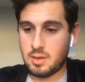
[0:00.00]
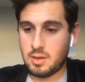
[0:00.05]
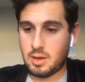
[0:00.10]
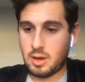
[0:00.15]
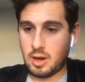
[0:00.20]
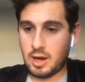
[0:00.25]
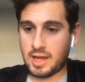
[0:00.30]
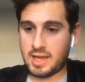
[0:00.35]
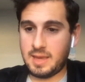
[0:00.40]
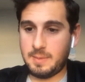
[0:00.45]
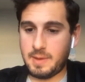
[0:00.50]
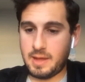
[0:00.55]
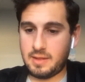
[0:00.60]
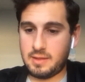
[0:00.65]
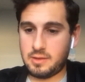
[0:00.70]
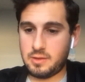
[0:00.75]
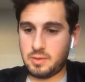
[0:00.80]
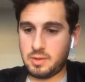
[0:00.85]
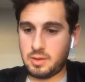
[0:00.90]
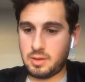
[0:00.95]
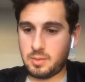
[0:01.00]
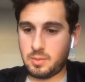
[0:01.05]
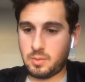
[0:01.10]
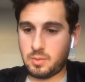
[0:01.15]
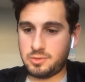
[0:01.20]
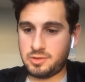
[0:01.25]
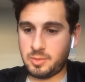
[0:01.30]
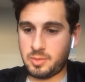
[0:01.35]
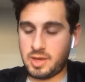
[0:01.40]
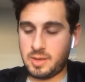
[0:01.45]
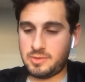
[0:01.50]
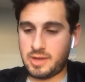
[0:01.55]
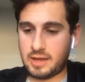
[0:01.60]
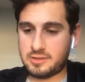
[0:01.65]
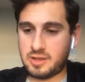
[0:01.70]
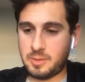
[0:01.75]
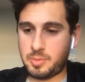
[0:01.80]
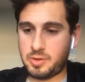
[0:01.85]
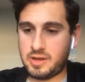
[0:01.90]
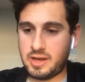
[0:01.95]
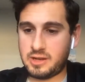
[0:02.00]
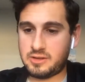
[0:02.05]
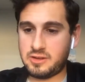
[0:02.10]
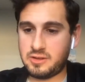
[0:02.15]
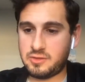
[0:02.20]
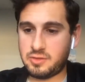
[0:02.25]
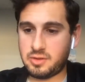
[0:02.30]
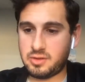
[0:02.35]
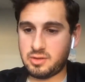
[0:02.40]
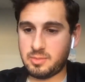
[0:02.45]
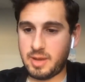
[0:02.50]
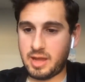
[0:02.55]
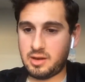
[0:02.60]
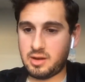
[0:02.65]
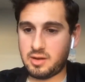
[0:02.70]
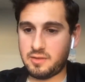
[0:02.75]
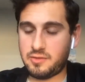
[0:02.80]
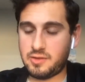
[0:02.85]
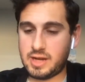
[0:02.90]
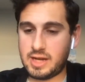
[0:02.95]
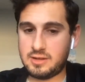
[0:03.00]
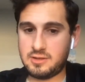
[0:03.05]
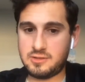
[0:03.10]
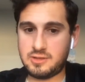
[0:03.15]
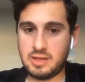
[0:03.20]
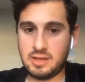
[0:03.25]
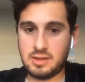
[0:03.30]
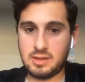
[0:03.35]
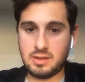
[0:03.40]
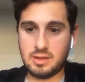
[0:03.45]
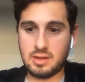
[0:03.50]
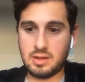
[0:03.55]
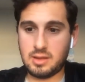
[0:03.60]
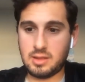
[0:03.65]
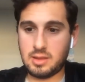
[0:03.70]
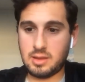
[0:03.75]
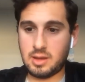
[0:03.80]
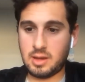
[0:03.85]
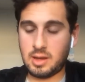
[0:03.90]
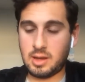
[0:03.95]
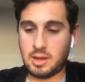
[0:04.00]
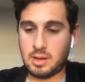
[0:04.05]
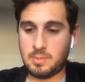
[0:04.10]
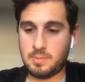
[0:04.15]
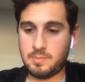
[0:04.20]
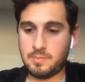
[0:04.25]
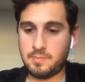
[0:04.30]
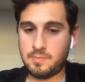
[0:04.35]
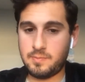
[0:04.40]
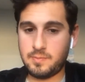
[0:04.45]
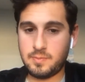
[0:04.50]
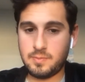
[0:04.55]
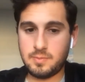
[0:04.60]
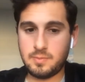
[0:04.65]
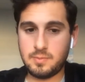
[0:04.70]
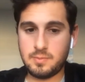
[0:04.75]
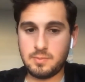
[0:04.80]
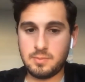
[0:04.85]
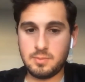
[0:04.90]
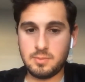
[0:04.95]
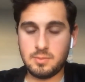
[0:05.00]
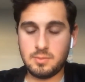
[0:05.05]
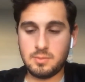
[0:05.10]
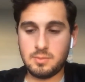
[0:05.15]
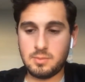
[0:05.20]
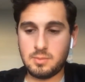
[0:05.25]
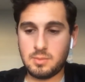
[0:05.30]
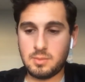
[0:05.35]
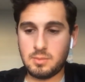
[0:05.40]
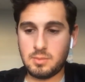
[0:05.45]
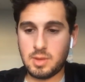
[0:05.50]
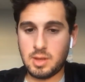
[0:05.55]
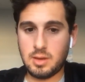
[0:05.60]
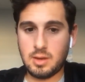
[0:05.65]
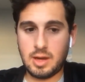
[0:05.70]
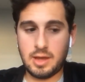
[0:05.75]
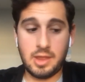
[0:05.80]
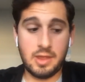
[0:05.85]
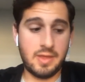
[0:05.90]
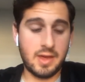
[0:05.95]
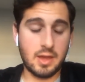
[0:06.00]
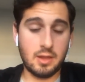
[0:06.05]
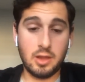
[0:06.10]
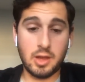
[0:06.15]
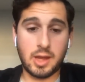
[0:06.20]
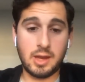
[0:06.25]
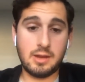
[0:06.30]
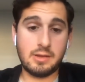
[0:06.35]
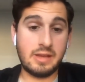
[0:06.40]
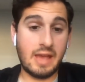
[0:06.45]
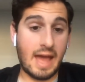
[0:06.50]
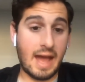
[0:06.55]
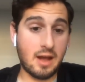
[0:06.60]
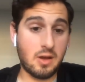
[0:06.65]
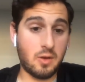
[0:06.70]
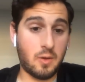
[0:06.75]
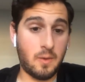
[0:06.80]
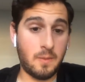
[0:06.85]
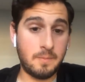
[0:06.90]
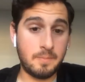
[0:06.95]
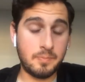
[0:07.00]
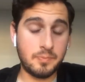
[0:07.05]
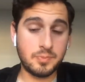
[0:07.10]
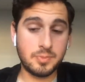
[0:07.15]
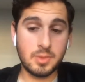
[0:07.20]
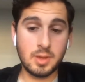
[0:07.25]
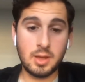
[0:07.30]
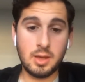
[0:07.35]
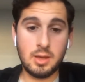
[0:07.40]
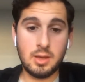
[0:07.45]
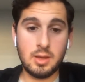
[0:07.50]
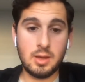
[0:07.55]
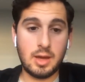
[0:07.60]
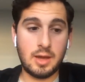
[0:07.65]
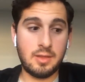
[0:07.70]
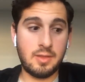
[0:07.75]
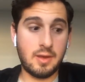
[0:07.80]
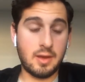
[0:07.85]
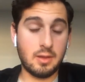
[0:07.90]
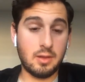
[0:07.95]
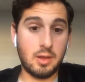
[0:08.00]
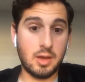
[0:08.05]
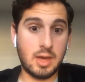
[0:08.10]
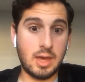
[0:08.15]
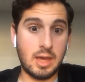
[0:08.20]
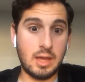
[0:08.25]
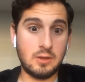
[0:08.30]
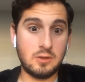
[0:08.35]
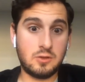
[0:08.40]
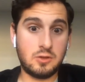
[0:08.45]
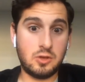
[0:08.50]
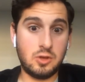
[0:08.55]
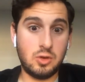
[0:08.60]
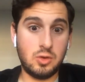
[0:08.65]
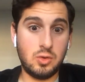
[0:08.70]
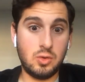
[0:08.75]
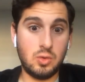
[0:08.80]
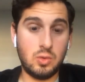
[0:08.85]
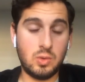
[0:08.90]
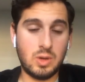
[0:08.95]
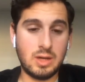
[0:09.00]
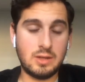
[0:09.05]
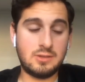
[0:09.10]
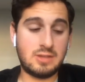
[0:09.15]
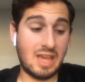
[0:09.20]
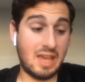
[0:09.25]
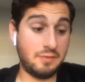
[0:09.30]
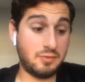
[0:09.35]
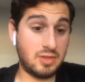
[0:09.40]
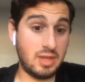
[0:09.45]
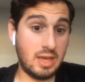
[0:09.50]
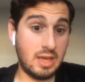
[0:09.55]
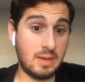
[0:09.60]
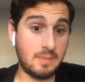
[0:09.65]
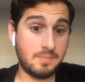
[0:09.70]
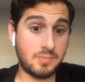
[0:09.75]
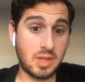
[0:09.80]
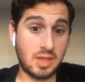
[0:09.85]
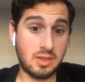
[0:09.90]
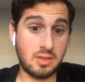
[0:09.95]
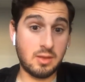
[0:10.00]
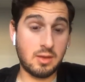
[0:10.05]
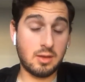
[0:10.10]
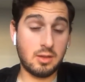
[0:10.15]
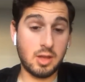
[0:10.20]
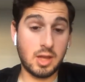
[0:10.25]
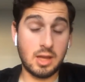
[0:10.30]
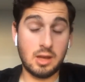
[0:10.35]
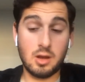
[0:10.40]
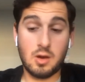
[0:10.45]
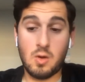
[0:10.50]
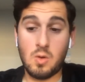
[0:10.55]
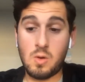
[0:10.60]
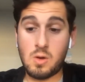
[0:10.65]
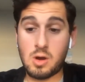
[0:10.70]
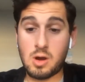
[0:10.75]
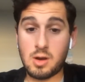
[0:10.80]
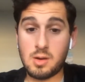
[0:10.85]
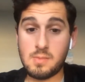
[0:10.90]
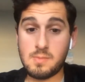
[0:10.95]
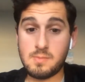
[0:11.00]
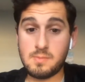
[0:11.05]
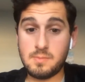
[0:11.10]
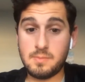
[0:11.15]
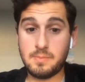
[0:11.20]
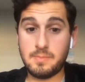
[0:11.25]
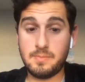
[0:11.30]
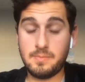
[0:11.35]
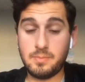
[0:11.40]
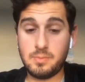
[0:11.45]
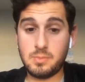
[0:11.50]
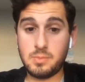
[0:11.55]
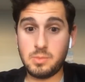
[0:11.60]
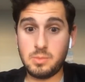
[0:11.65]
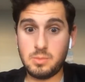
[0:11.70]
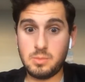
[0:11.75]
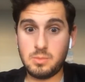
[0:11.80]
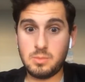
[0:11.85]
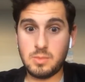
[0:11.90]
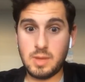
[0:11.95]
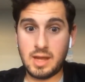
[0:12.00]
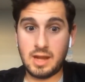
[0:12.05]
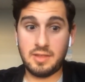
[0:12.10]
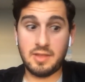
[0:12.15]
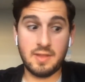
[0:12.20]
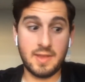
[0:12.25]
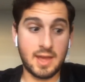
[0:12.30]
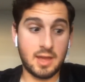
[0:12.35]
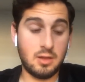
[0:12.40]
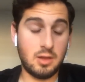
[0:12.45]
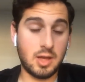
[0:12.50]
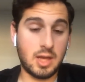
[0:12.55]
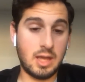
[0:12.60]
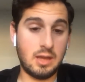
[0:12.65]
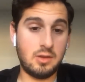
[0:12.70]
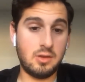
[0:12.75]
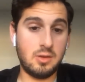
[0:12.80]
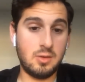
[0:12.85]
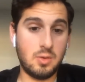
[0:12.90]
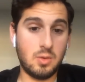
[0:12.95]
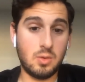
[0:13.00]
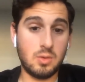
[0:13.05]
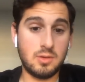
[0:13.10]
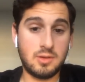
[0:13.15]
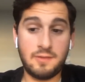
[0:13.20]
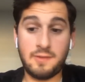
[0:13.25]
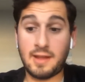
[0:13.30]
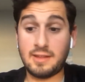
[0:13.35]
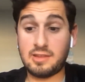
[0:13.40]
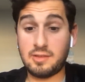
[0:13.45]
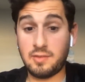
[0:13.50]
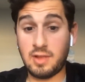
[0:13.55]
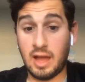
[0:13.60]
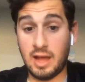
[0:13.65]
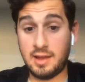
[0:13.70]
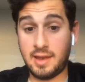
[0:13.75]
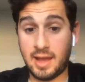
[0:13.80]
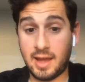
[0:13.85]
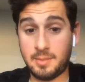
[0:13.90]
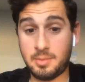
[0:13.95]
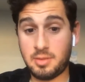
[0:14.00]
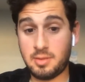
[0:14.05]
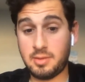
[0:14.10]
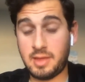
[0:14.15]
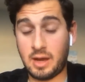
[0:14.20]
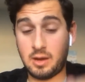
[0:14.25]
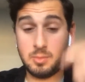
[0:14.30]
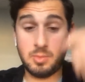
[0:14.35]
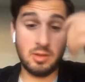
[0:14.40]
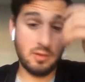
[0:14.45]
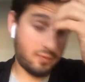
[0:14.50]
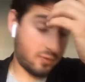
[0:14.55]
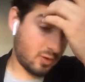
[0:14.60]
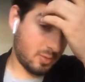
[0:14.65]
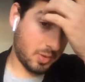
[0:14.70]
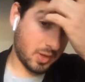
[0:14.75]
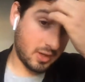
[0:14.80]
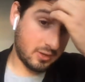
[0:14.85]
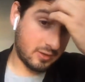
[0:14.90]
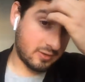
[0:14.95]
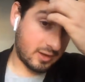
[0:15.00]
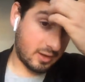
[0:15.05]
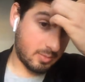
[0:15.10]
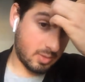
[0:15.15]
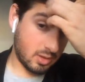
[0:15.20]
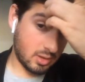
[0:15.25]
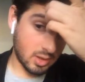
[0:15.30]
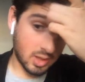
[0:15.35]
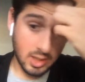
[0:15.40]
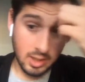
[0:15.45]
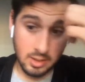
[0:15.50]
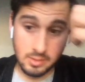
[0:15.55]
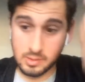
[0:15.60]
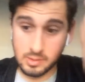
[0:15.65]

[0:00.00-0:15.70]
All right, I keep getting someone keeps asking predictions for the remainder of free agency. I think they could look into tackle. I think they could look into safety. I think they could look into corner. And I think they could look into defensive line depth. That would be the 4 places I'd be looking.